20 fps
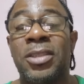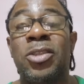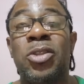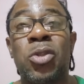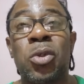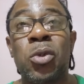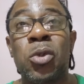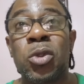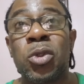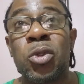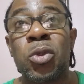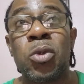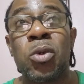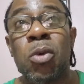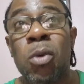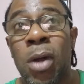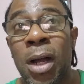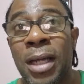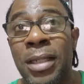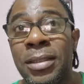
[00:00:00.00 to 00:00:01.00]

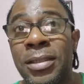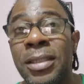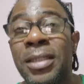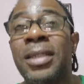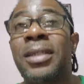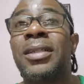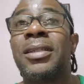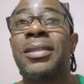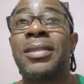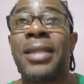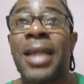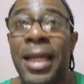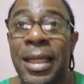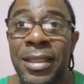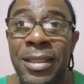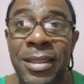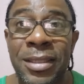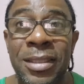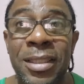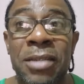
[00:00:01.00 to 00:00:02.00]

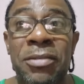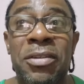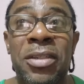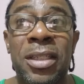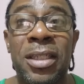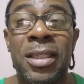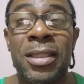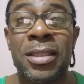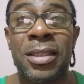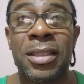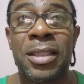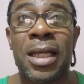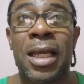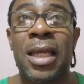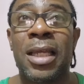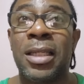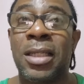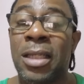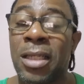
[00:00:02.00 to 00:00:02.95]
221-9789.